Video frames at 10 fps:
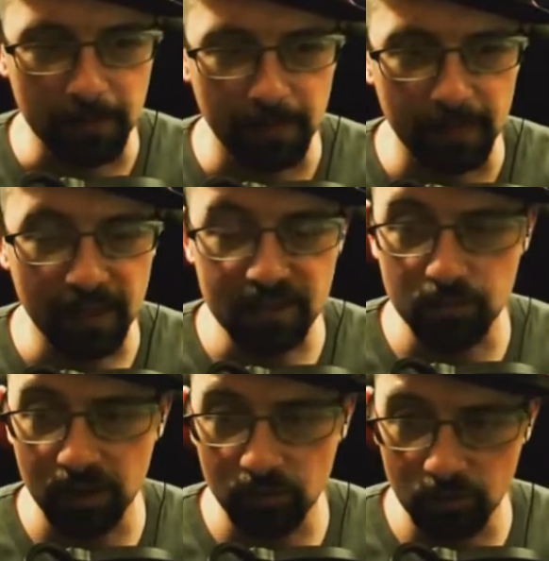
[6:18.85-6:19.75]
that's what
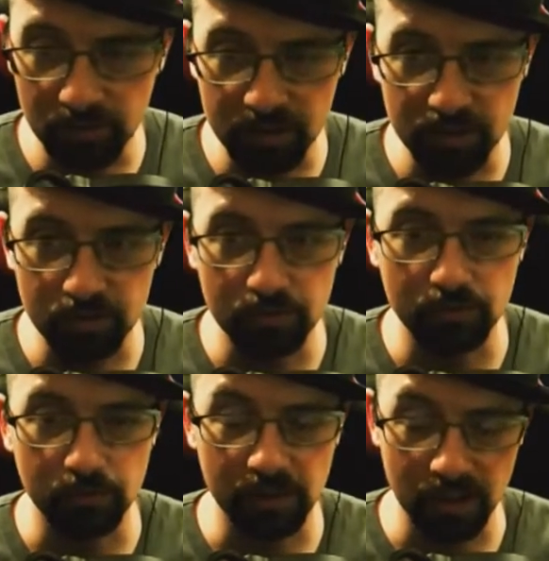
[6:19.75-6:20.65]
I normally do.
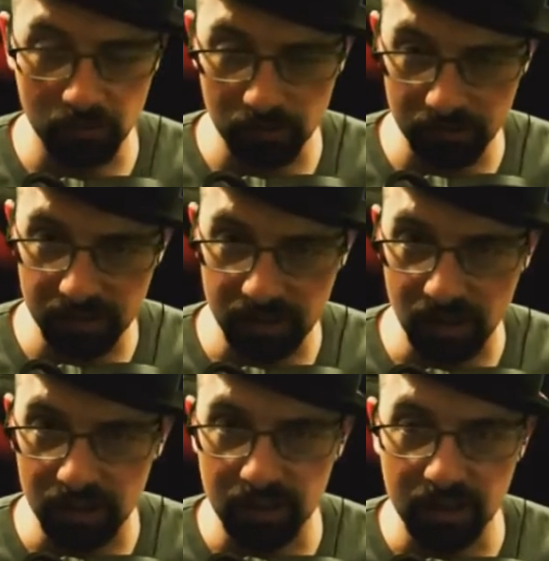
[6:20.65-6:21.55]
When I roll at
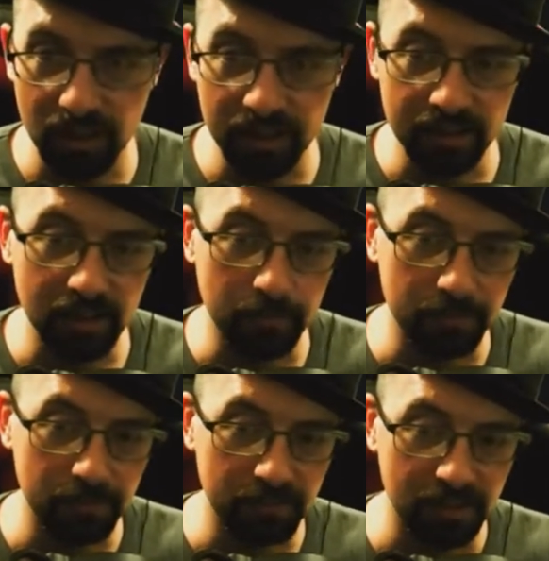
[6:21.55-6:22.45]
Kadala, I end up
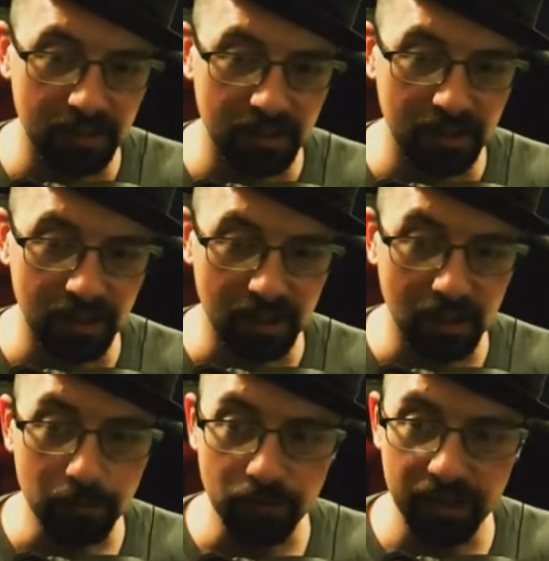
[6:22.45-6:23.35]

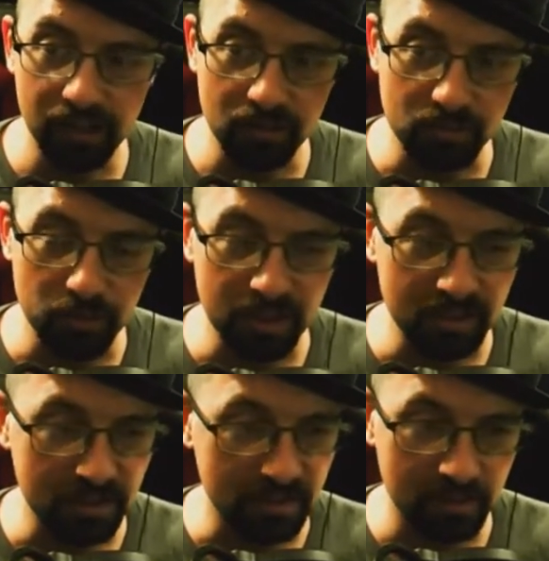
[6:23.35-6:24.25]
upgrading those
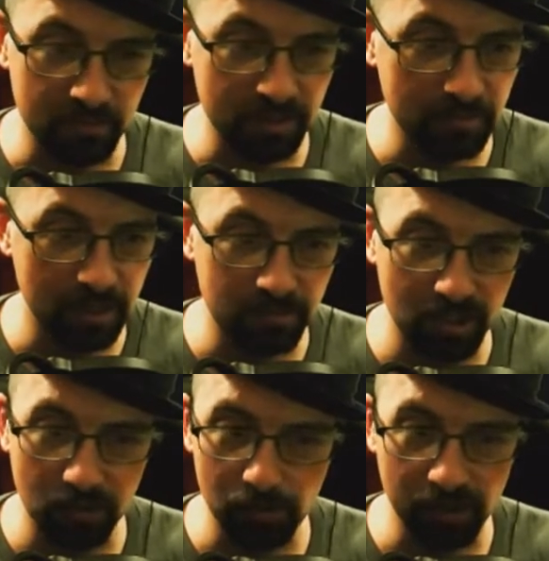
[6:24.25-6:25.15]
pieces. Sometimes I'll
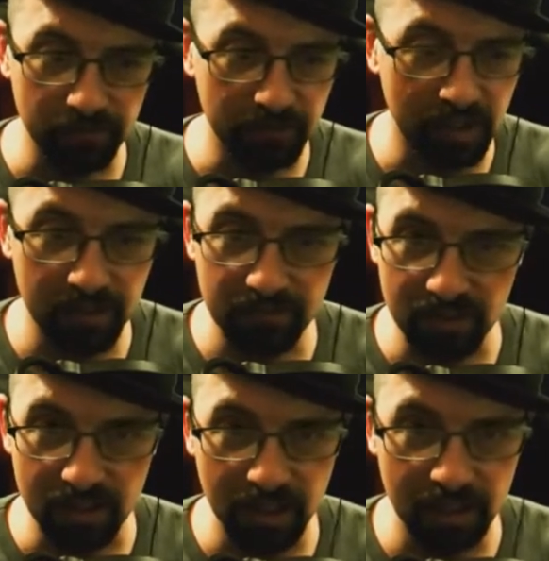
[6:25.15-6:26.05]
upgrade 5 to
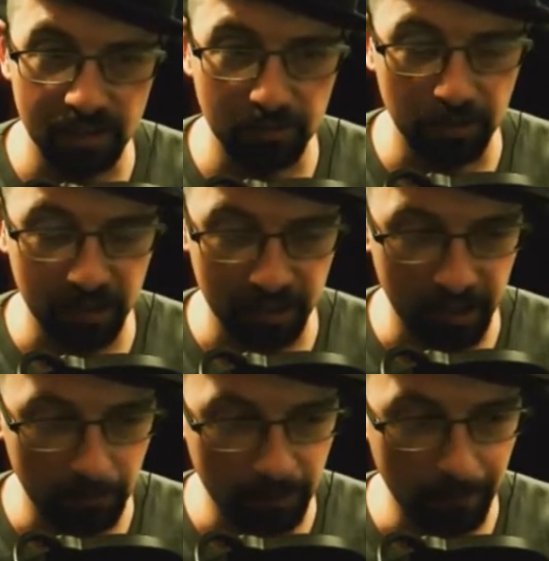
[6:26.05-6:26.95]
10, depending on how
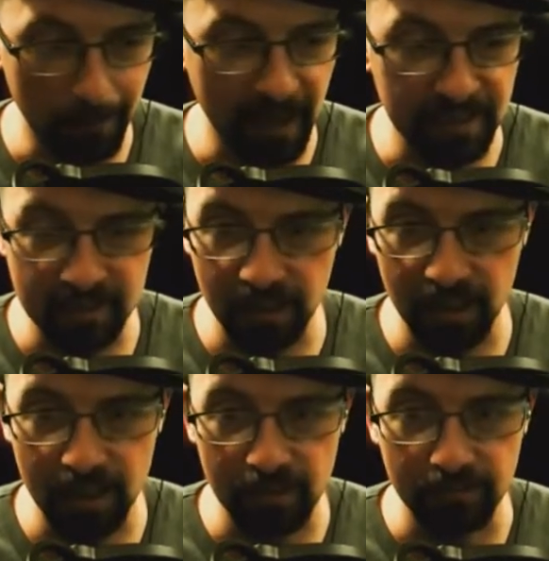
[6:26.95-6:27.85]
many mats I
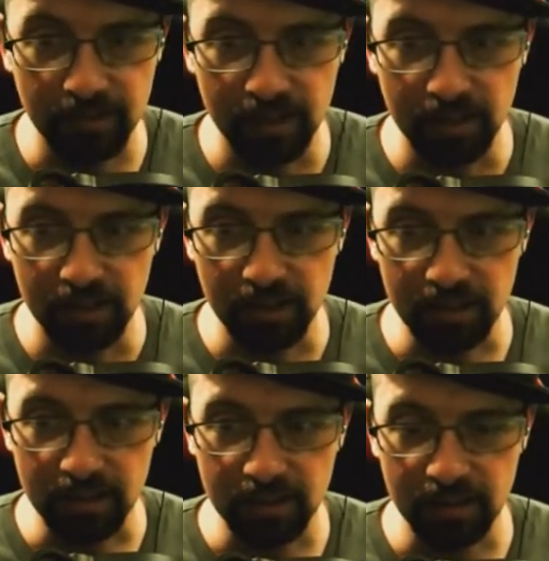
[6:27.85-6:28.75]
have.
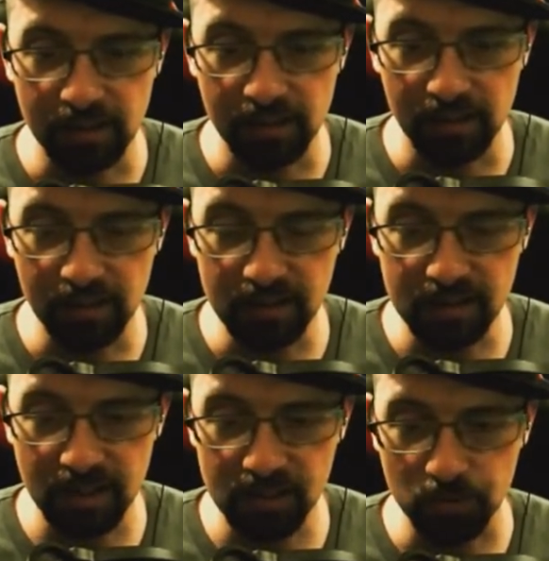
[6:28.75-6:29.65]
In this
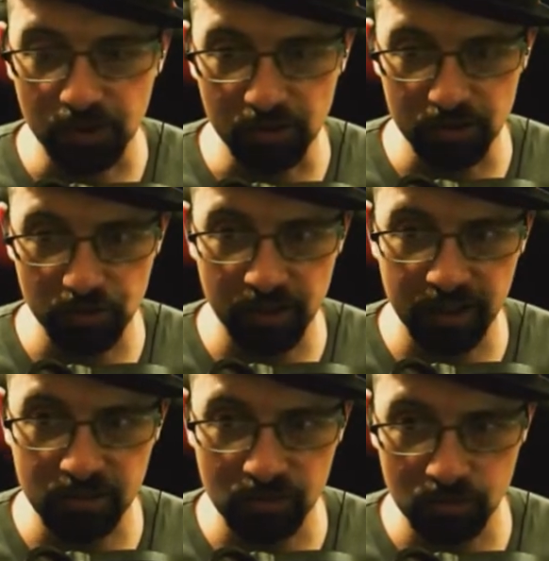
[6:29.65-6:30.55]
case, when you're trying
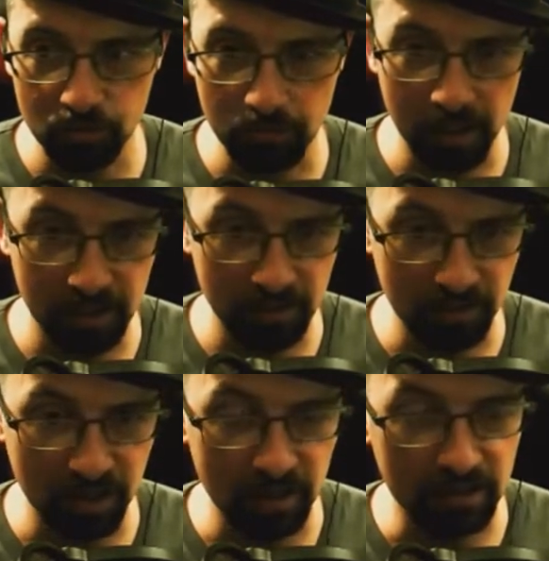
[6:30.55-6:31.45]
to make another
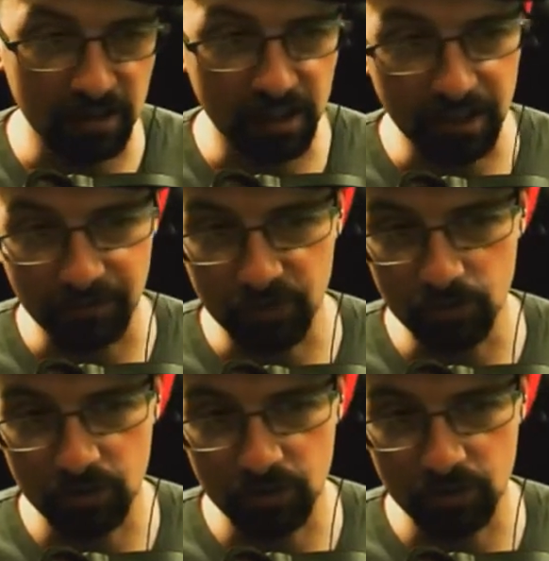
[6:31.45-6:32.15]
character, if you're